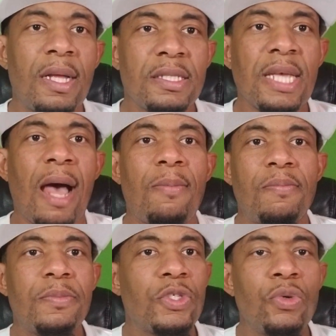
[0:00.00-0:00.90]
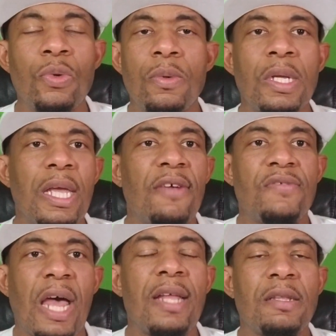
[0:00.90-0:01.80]
top two, if
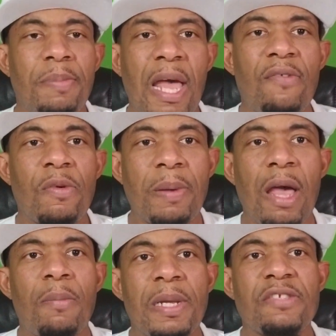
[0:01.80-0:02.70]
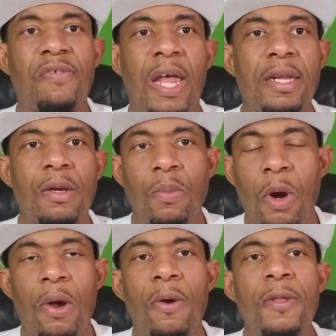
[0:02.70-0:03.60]
not the pound-for-pound best fighter in the
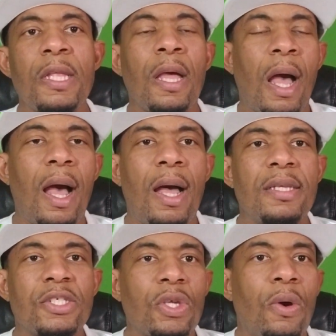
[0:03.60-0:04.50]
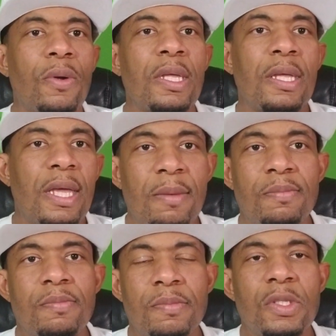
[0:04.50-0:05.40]
world. So
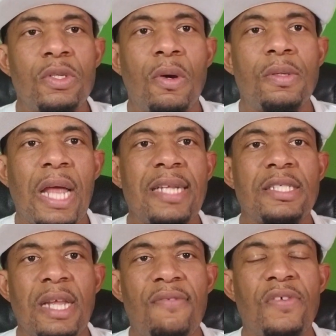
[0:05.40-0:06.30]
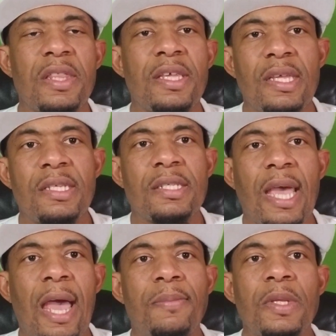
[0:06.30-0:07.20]
him, you know, notching that feather in his
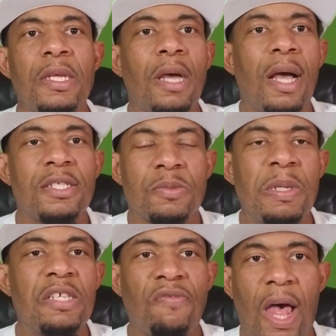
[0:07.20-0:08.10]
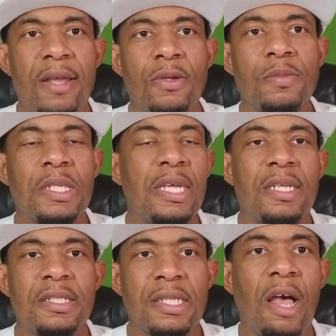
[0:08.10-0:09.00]
cap speaks volumes in
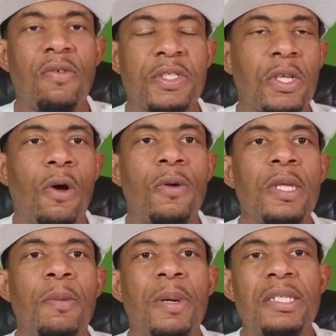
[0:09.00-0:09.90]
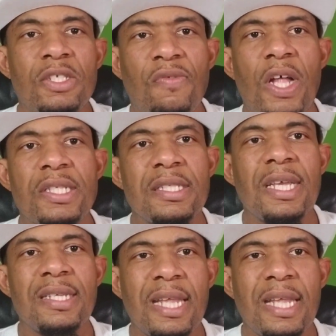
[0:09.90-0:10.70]
itself. So, but Gervonta Tank